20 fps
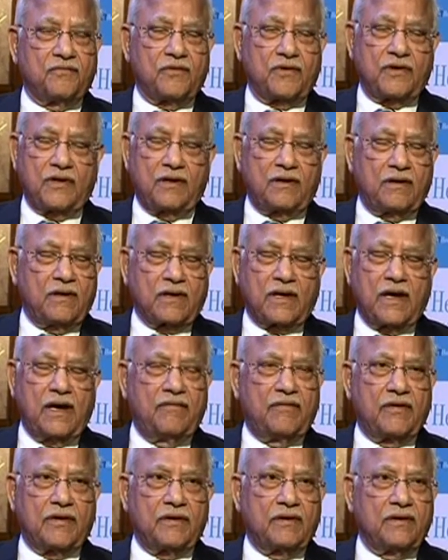a
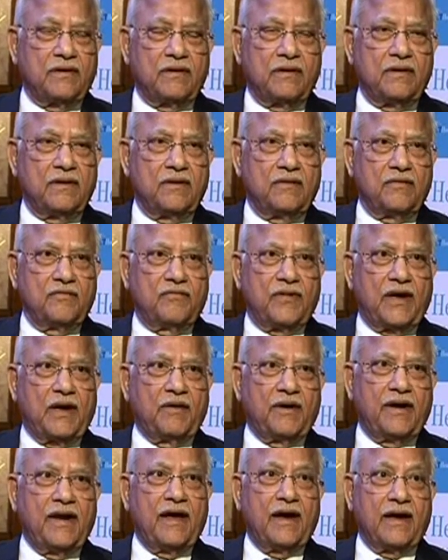cadaver when
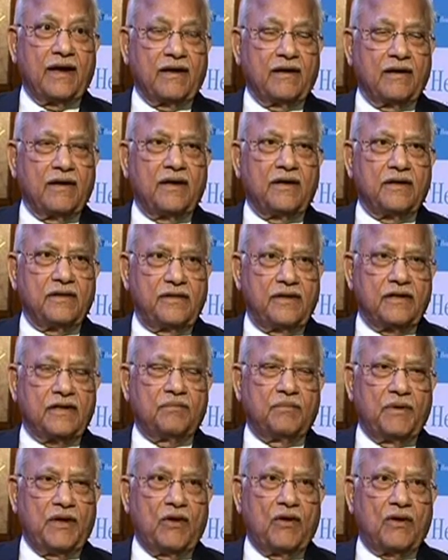I die,
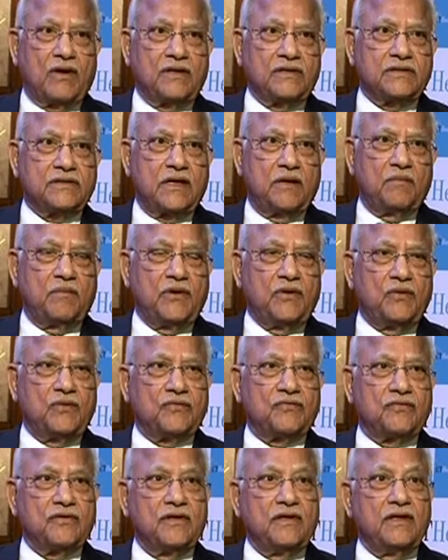my organs can be
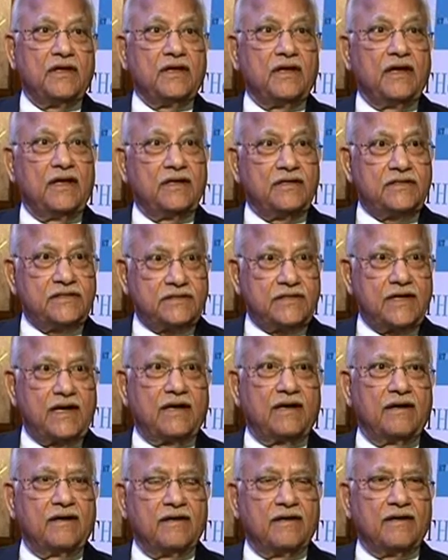used.
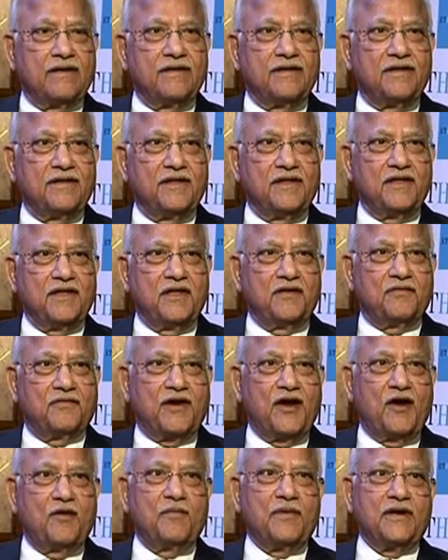Instead, if
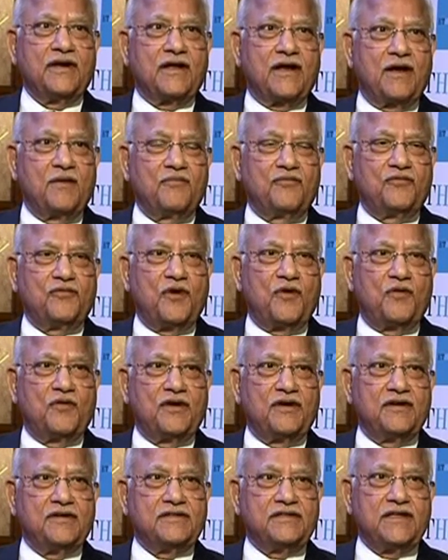government comes
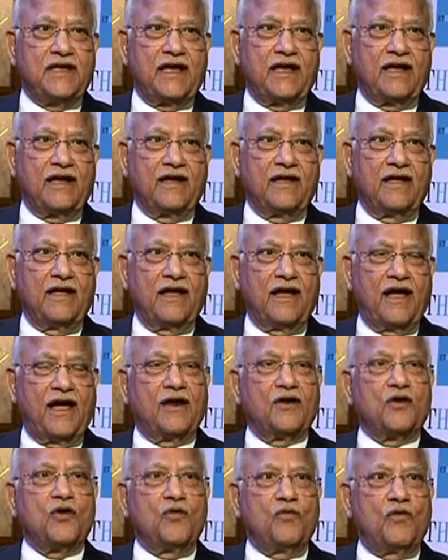forward and saying,
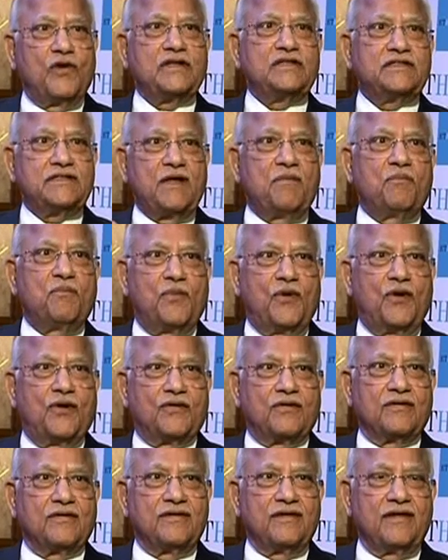I'll go one step
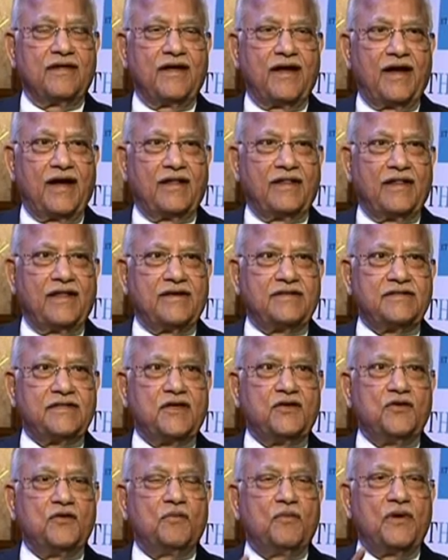more, and then
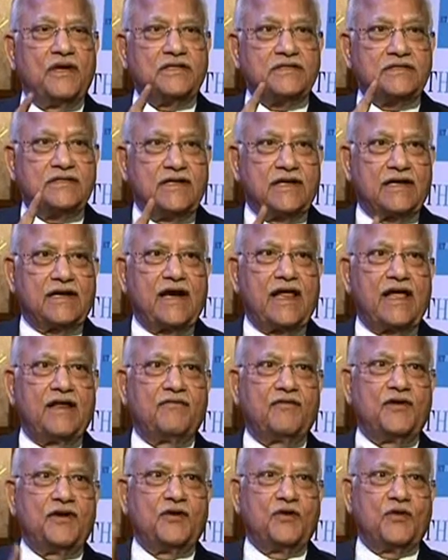say, you must declare
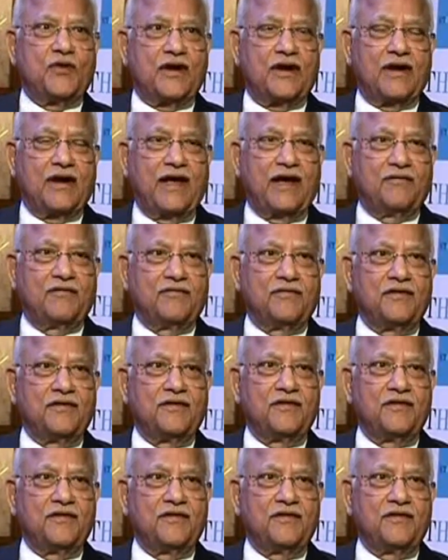when you're alive